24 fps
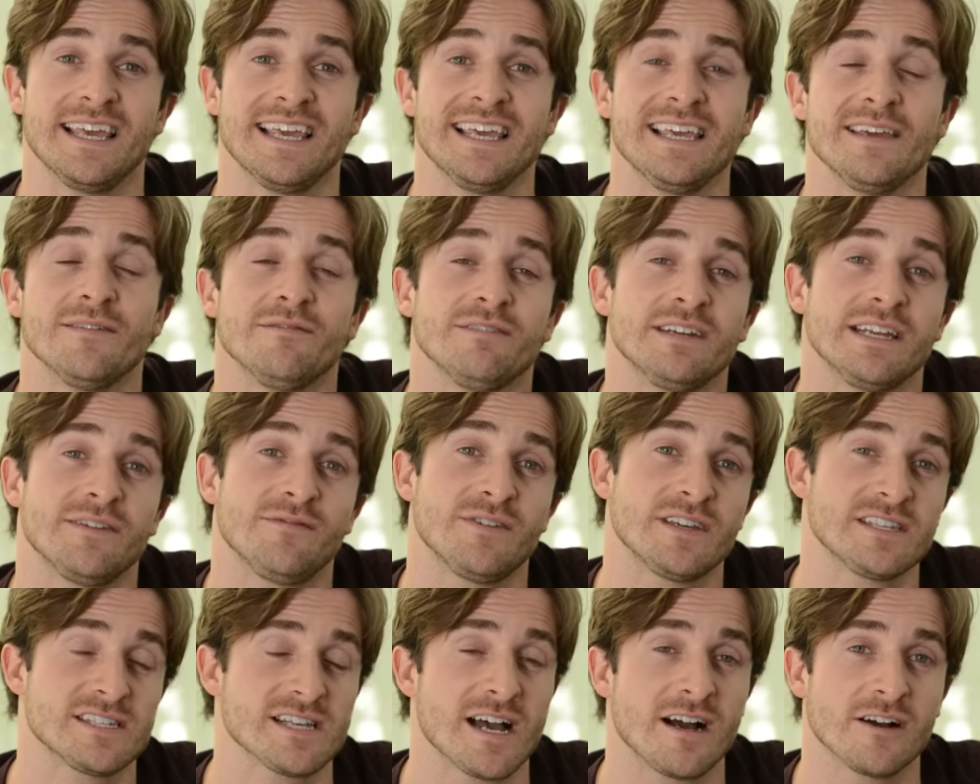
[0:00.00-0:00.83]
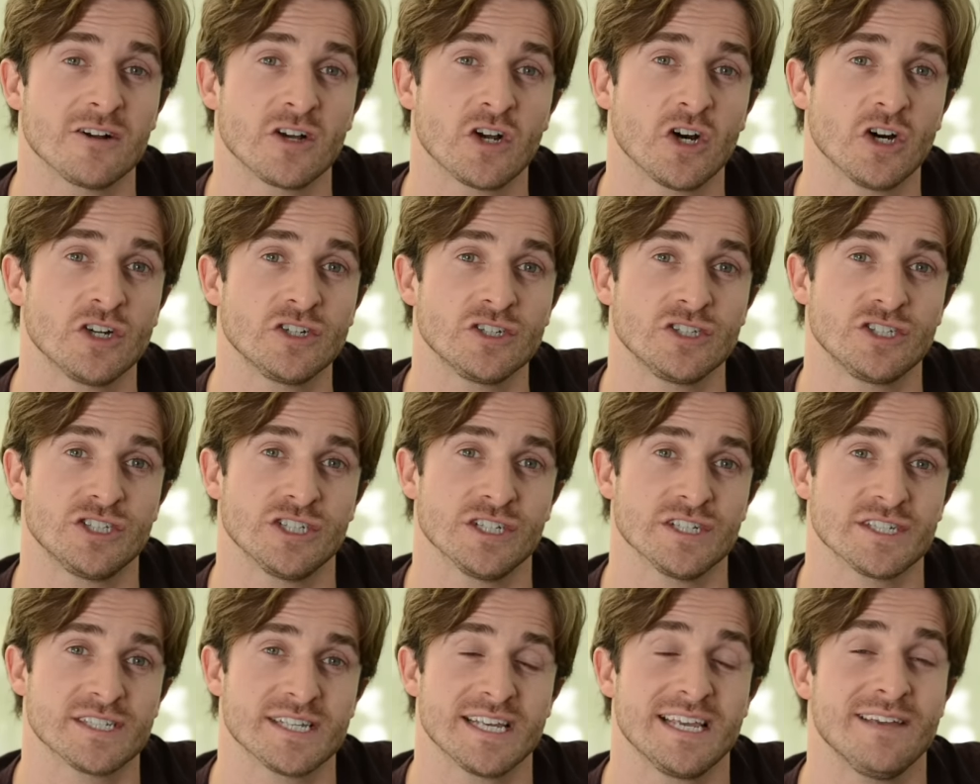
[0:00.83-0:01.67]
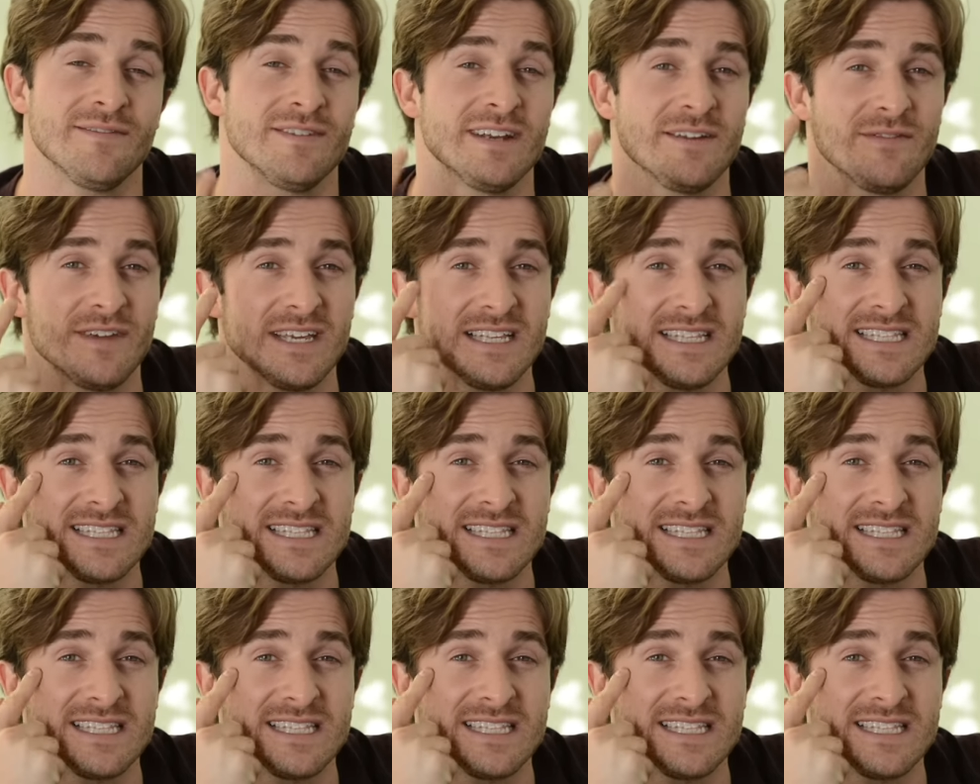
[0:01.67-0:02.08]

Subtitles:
even if it's unconscious, even if he